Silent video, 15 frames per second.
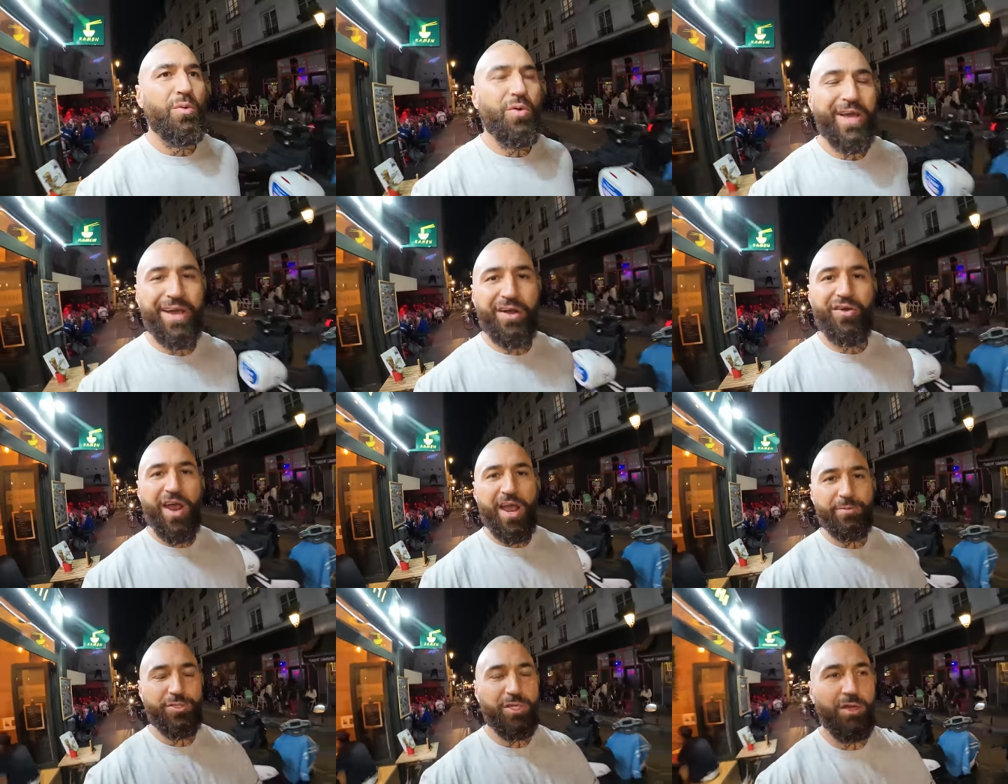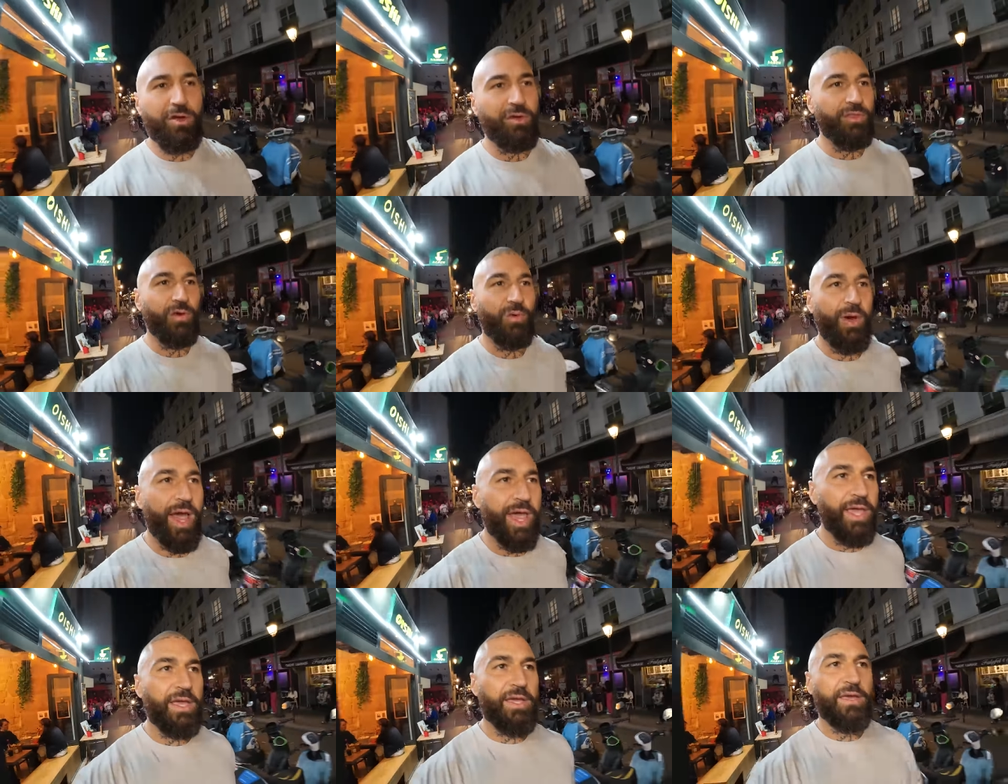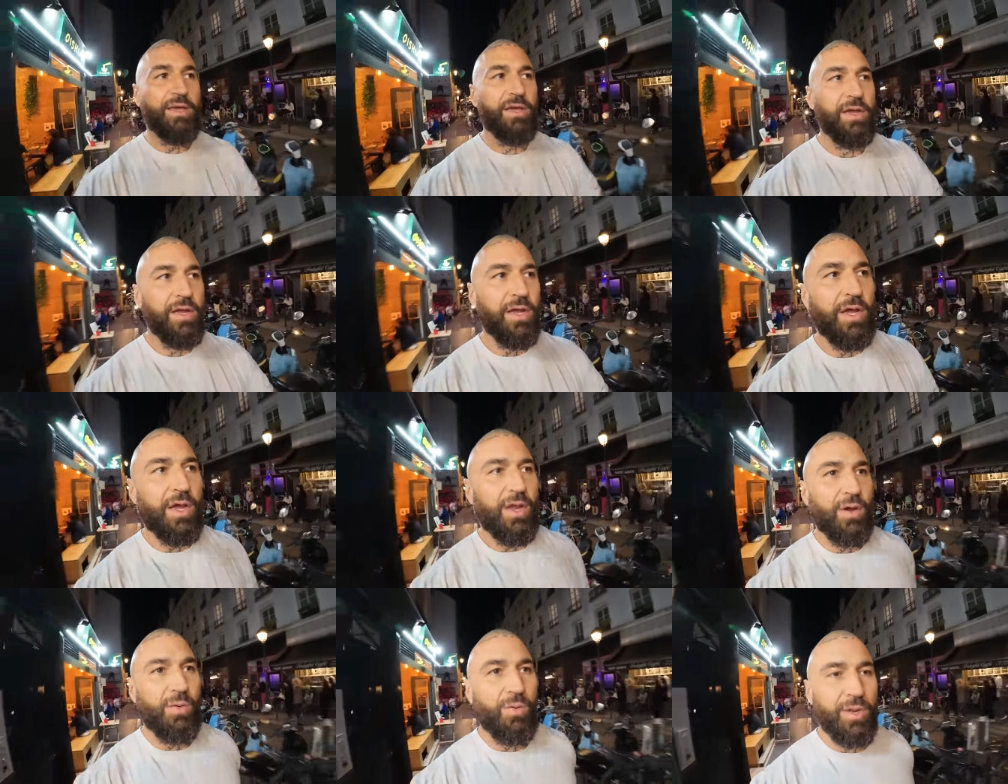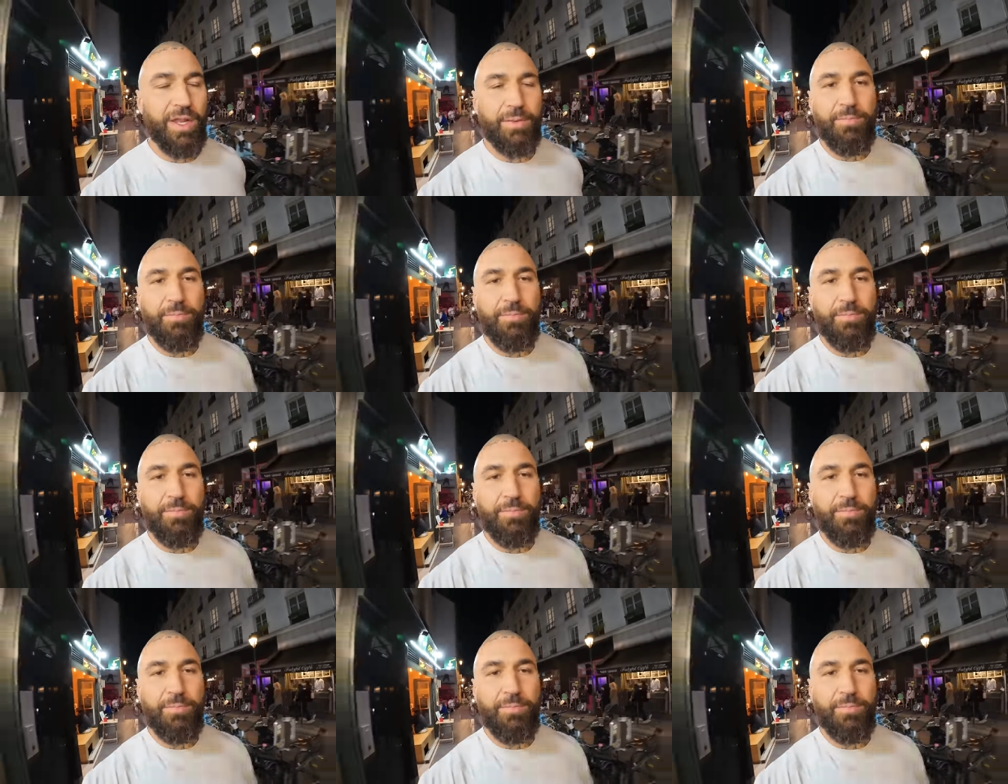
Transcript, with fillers: We'll get crepes along the way. We'll